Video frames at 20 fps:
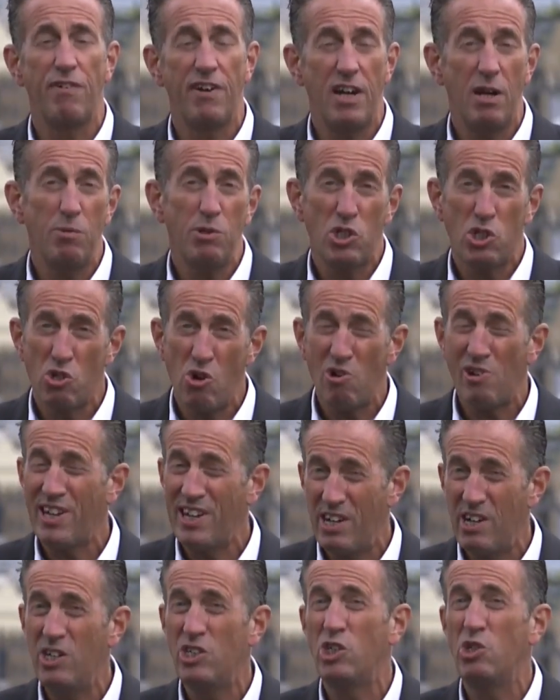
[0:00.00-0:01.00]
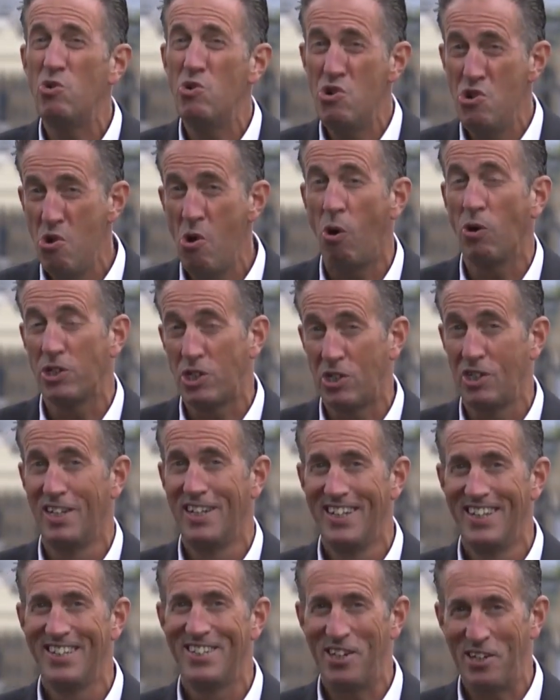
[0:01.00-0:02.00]
In fact, I would strongly urge you not
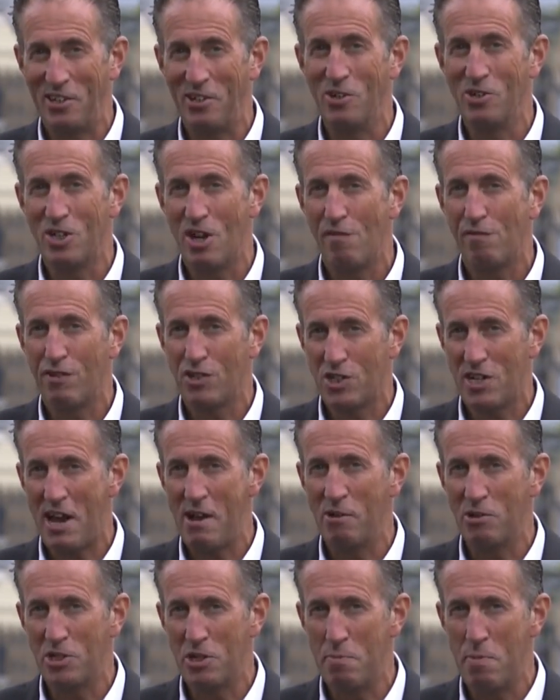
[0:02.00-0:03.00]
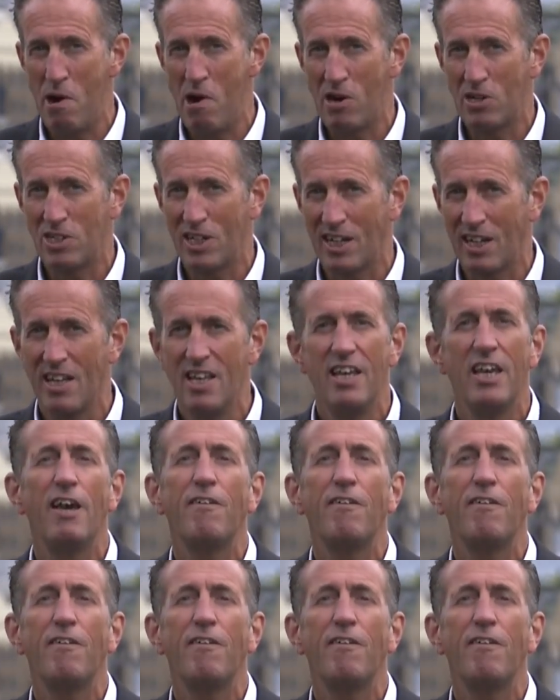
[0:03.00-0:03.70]
to use it for sales and marketing.